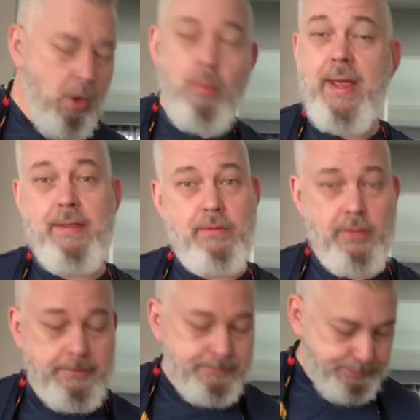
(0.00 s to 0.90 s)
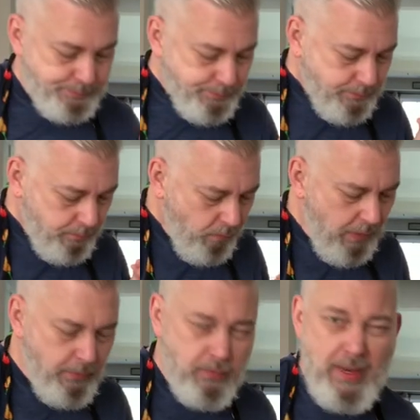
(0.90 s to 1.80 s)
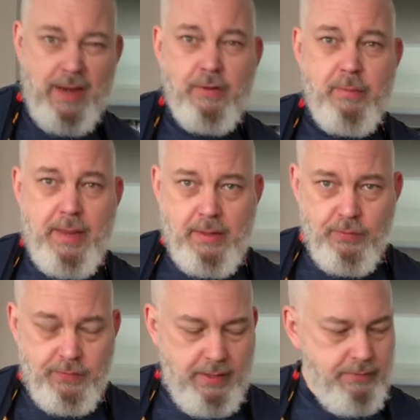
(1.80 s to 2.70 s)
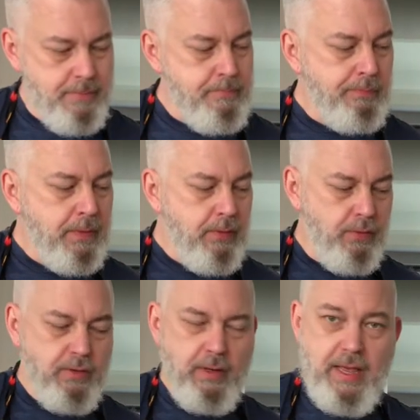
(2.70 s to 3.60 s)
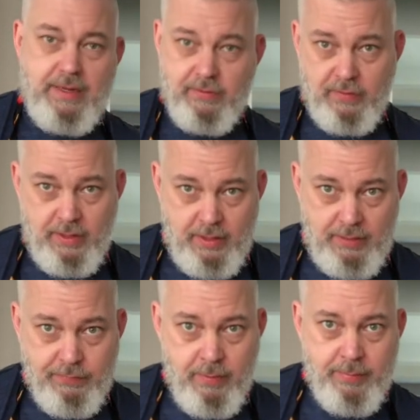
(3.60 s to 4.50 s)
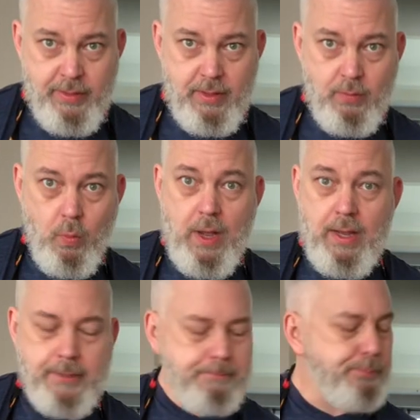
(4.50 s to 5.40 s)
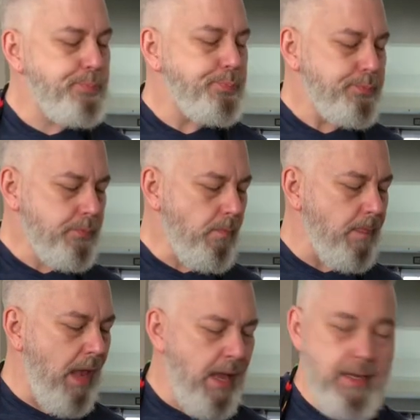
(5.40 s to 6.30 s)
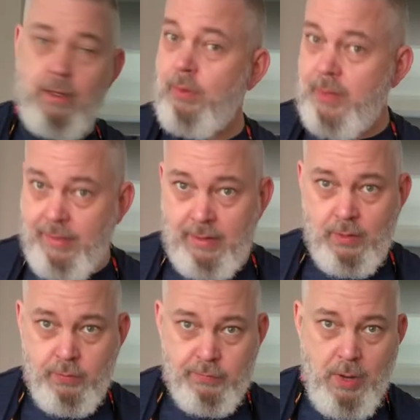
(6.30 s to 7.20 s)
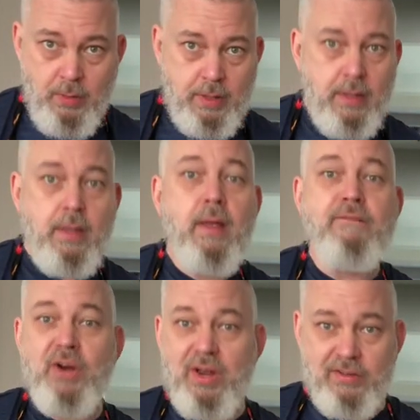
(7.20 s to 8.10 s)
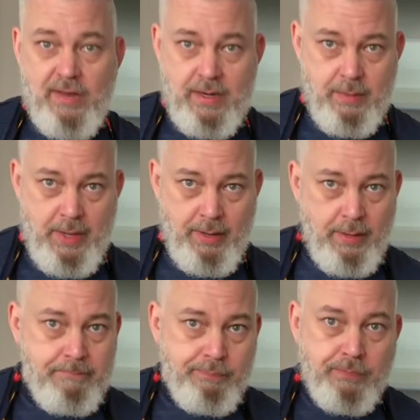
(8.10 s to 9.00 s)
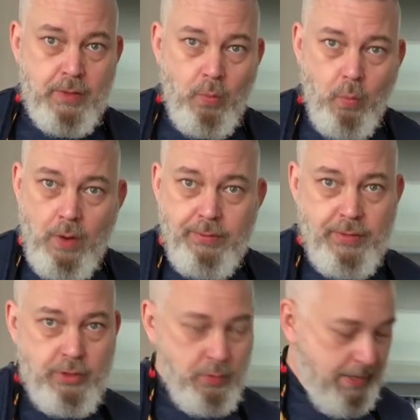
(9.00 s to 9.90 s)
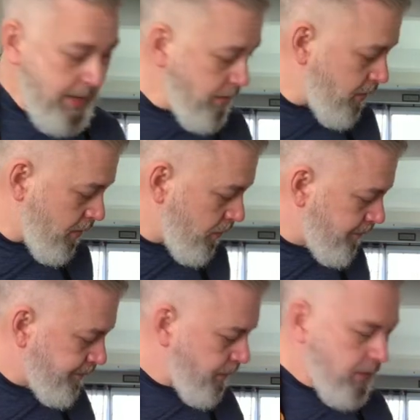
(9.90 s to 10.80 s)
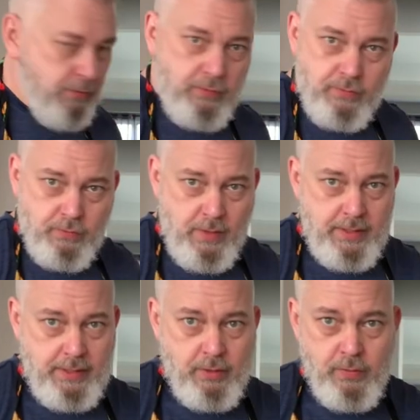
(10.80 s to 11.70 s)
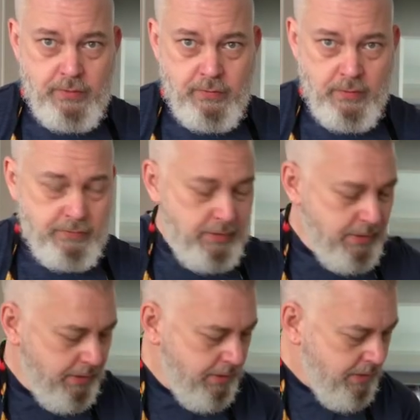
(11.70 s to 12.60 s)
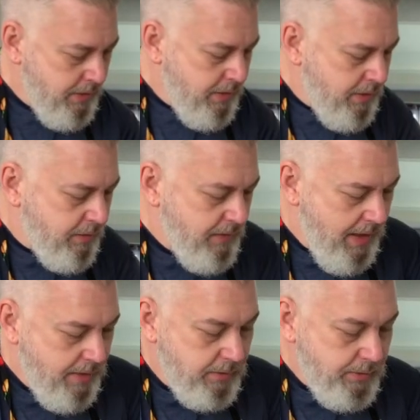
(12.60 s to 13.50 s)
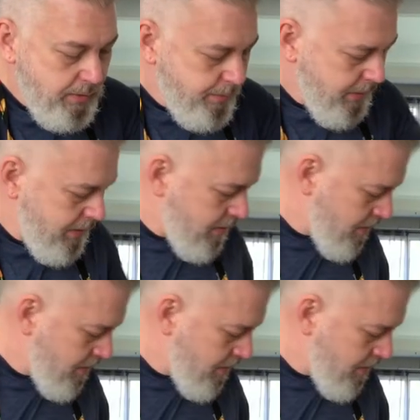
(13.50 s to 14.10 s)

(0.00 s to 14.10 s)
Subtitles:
Oh man, that's good. There's a lot of tomato flavor. There's a light acidity from the wine. I get a little bit of that liquid smoke. I'm very excited about it. One thing you can do, just to try and increase your acidity, is add a little bit